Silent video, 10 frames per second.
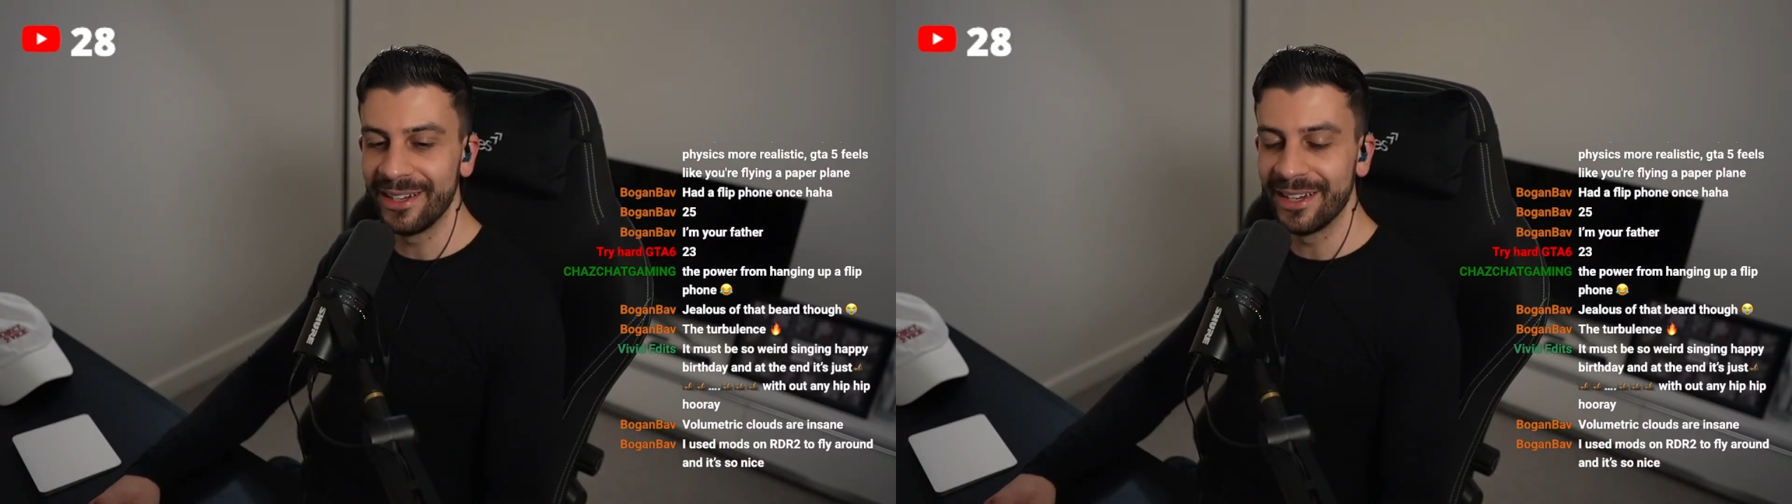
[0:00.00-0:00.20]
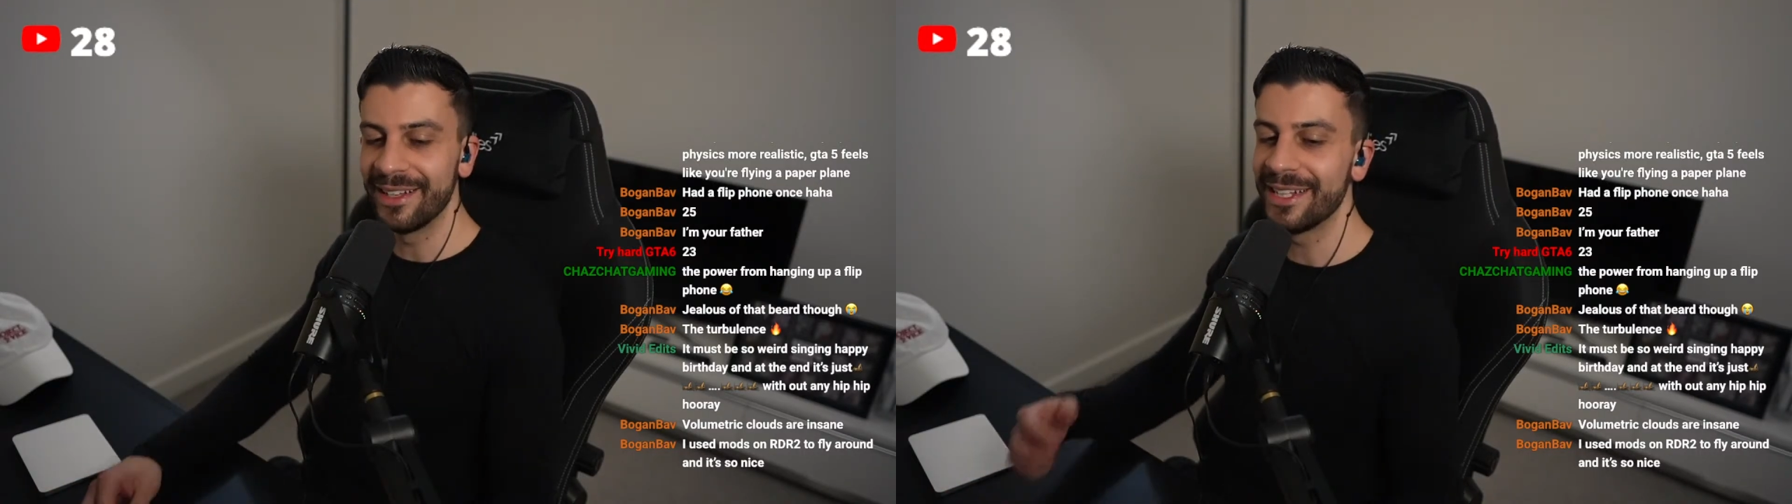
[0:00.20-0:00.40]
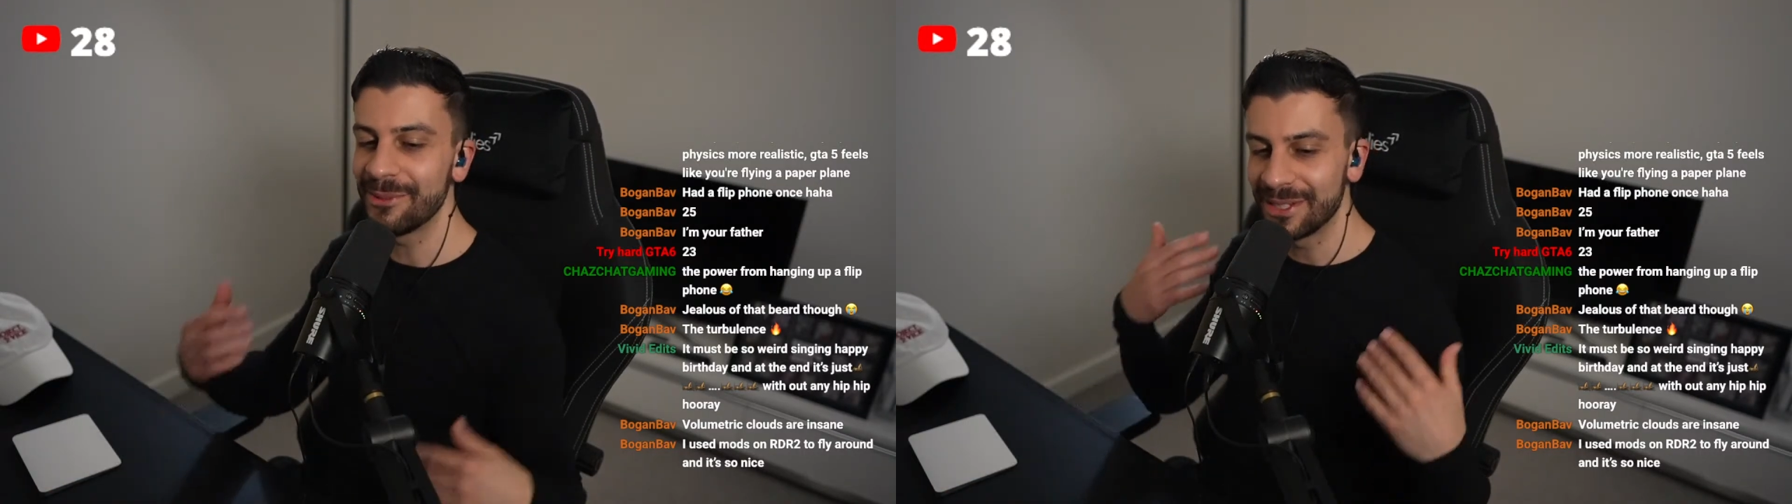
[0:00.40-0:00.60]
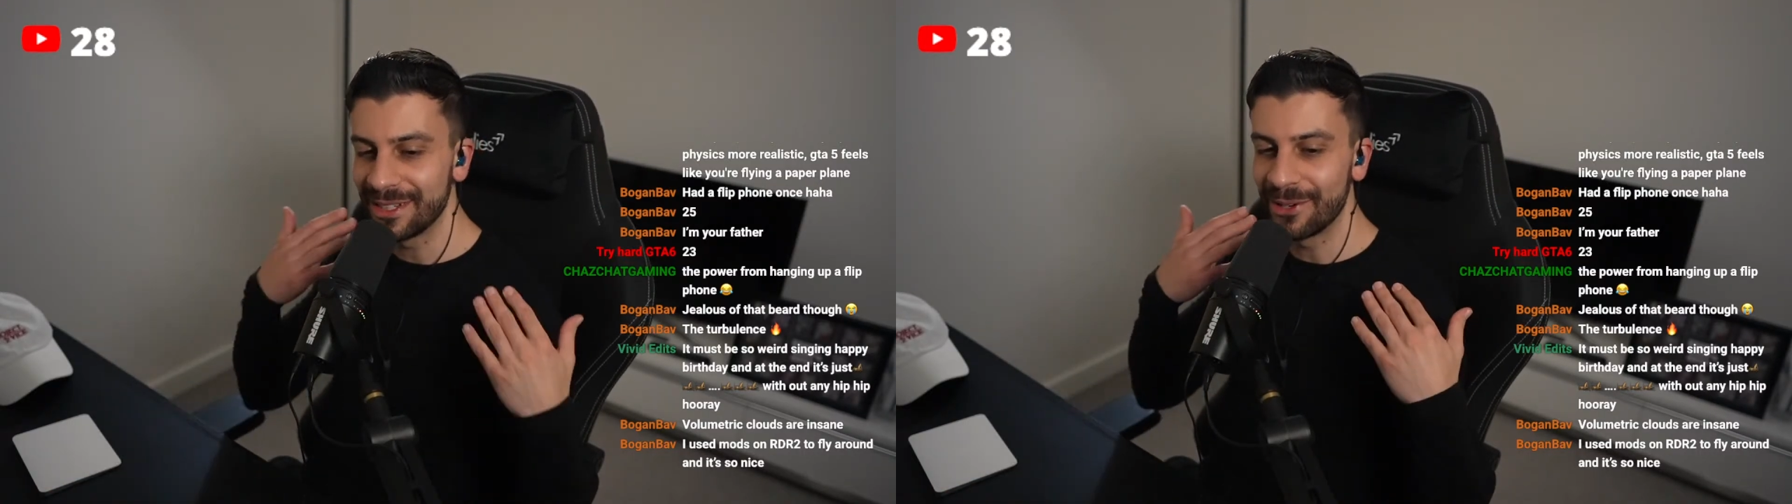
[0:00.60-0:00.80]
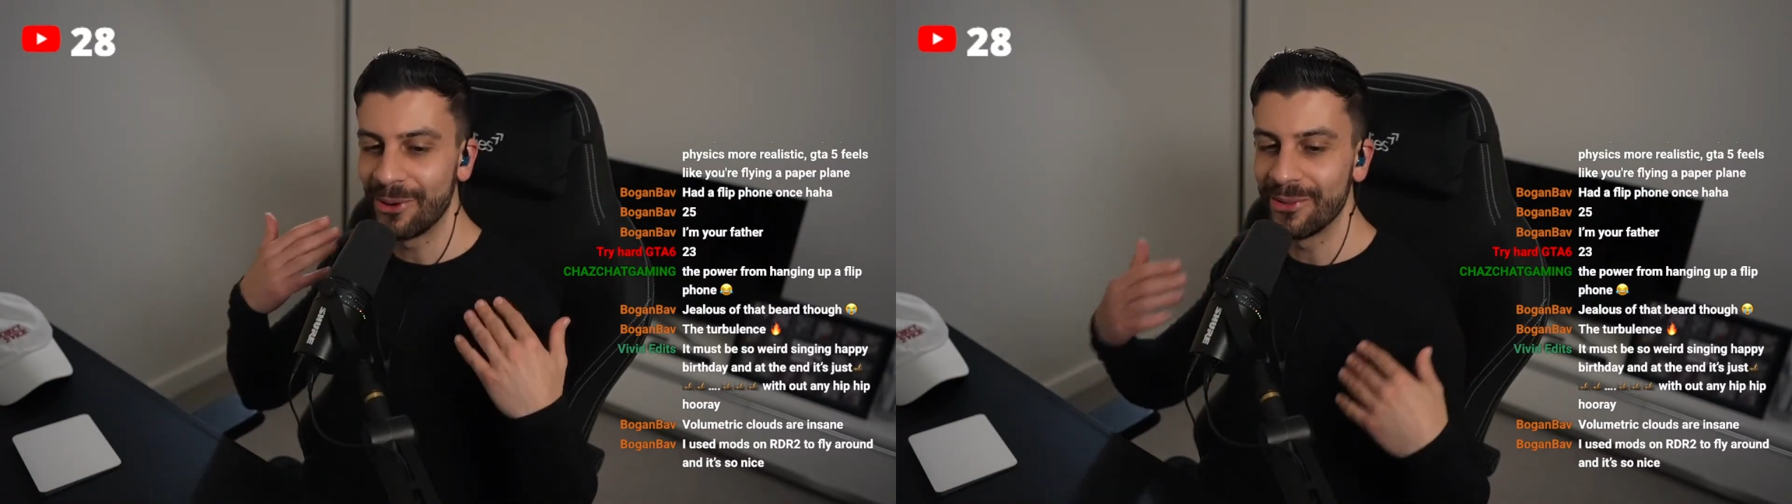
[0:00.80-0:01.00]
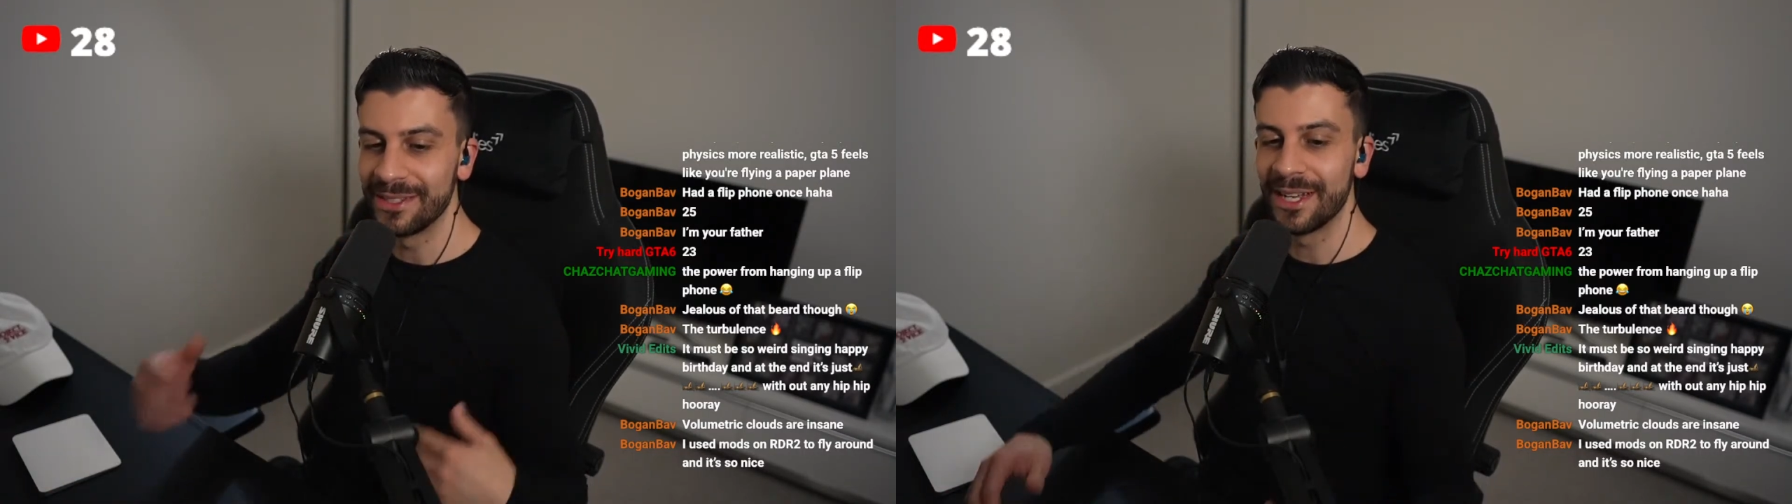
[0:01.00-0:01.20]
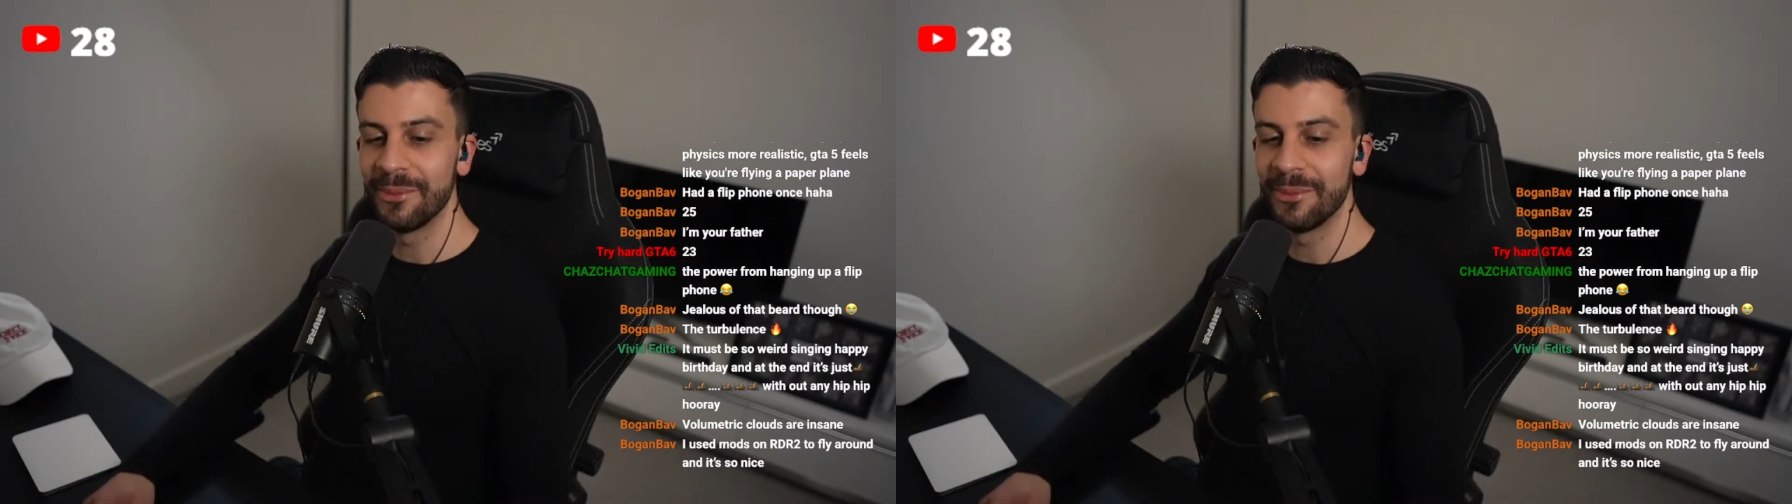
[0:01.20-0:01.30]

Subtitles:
and that's when I started growing this out.